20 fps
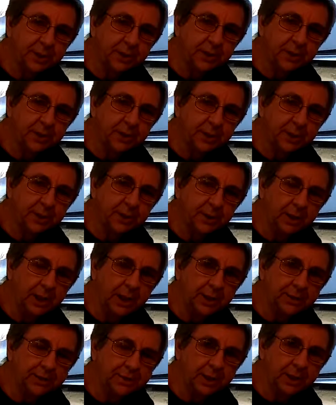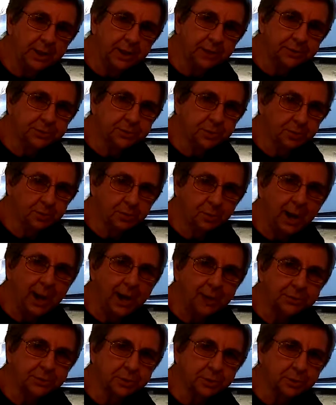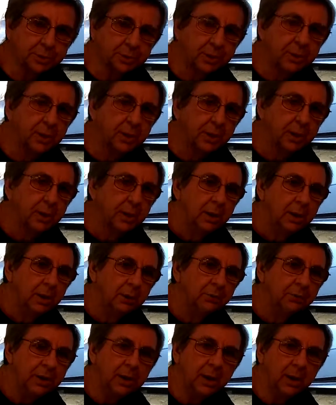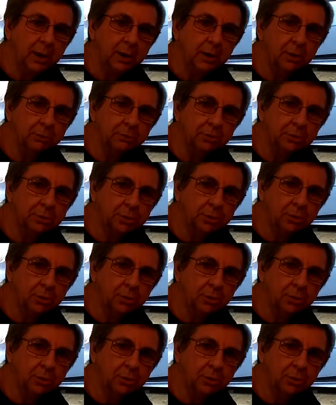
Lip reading: here in the United States. You know, Fiat owns